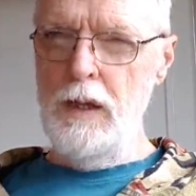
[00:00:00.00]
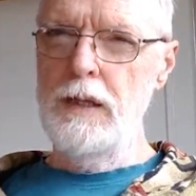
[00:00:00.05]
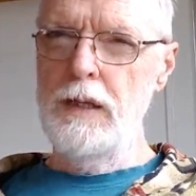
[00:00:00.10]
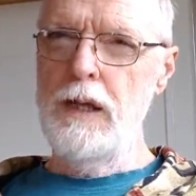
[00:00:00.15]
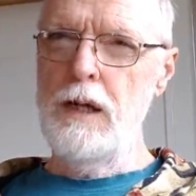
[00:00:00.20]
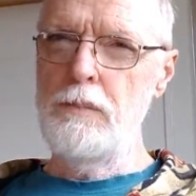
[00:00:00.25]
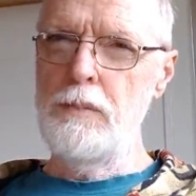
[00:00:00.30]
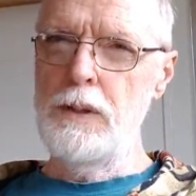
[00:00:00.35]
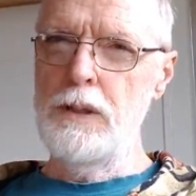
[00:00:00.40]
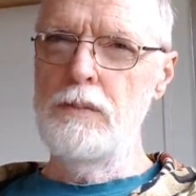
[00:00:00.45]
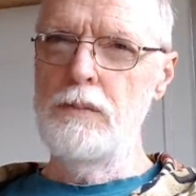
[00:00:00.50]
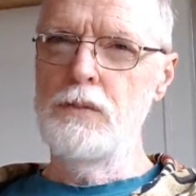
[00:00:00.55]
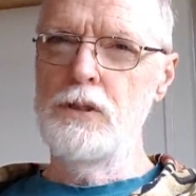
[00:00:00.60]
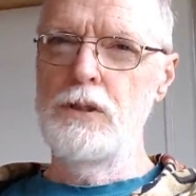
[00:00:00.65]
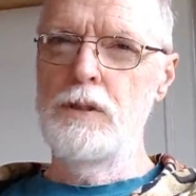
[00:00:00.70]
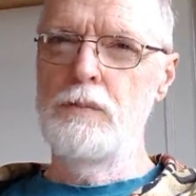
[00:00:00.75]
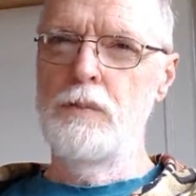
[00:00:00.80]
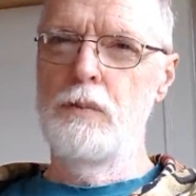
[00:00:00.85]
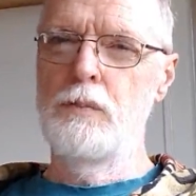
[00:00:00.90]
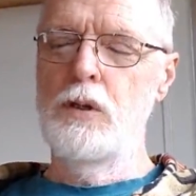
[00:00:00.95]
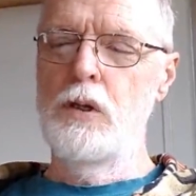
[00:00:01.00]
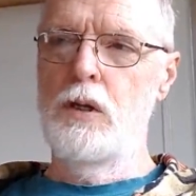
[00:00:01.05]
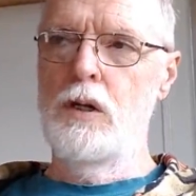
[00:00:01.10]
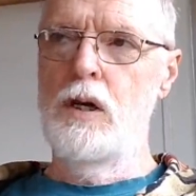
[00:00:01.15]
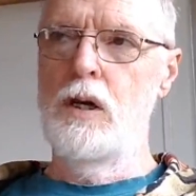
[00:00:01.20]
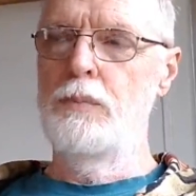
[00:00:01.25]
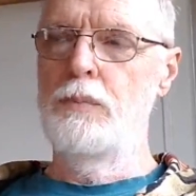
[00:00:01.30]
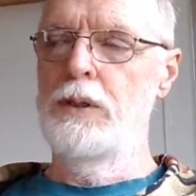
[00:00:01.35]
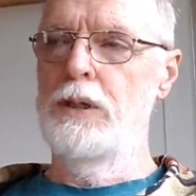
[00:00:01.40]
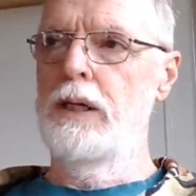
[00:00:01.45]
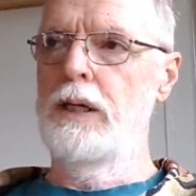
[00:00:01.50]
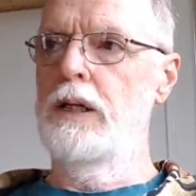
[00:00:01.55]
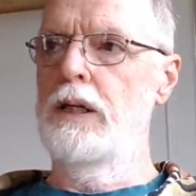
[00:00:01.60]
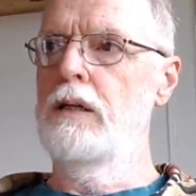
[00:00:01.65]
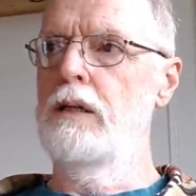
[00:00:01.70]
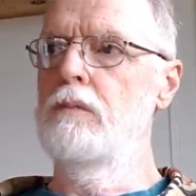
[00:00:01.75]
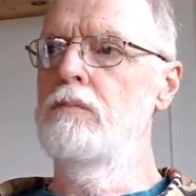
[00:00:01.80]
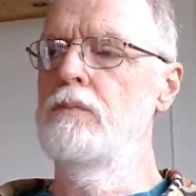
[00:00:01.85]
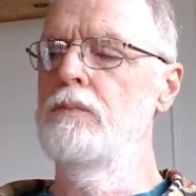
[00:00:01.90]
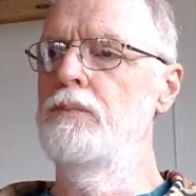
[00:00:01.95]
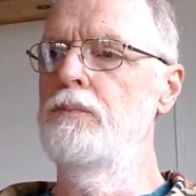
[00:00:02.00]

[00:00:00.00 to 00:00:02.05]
that becomes a little bit more complicated.